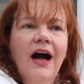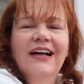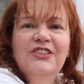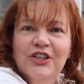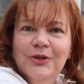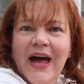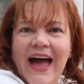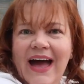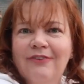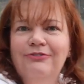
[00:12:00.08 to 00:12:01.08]
I do
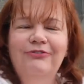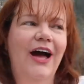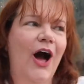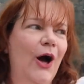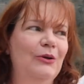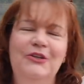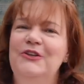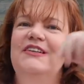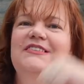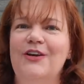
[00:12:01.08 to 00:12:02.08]
have a whole lot of
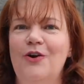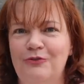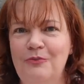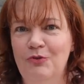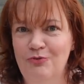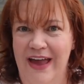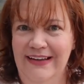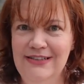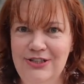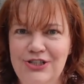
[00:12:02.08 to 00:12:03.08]
things I got from the
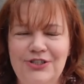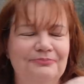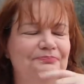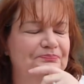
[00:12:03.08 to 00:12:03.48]
range.